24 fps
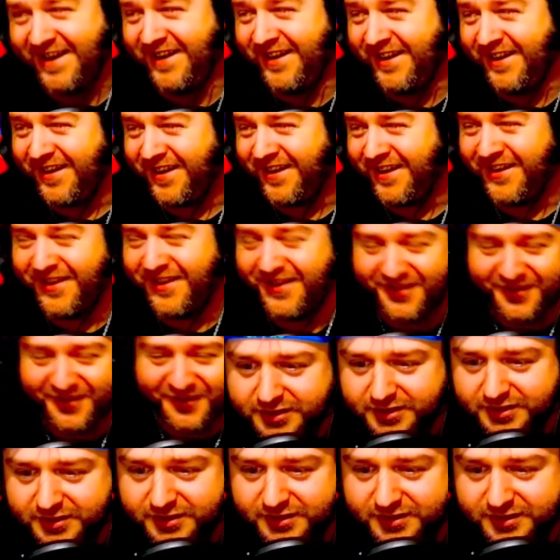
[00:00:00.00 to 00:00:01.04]

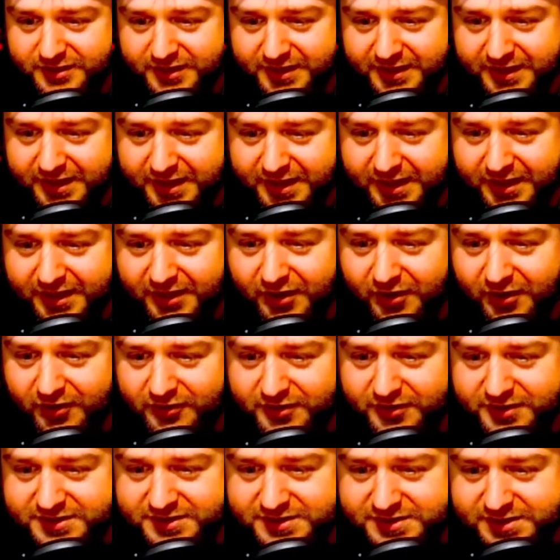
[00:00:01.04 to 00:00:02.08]
that guy
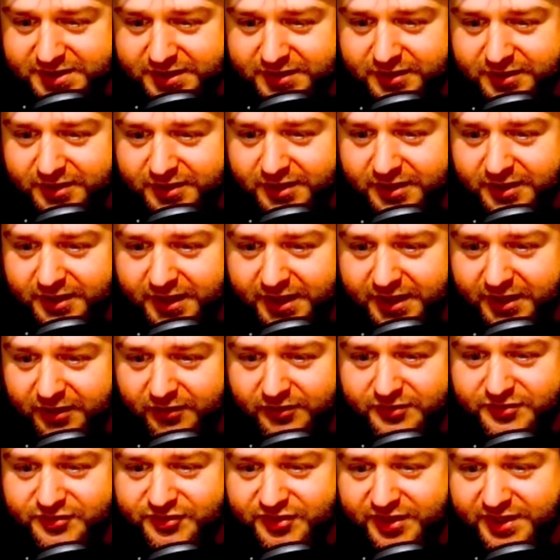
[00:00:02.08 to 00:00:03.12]
only see, look, he don't
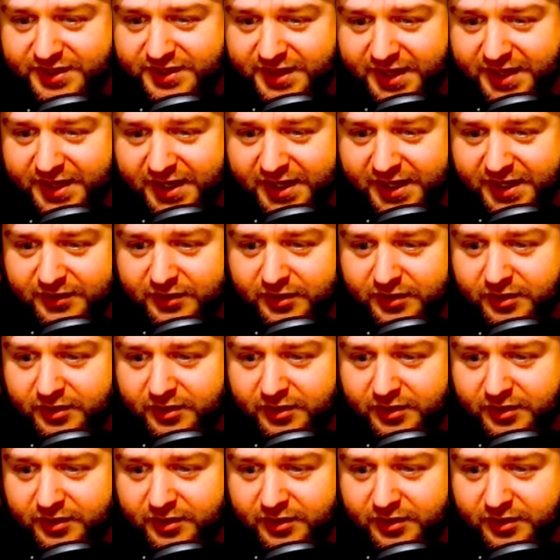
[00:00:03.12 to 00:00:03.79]
see that either.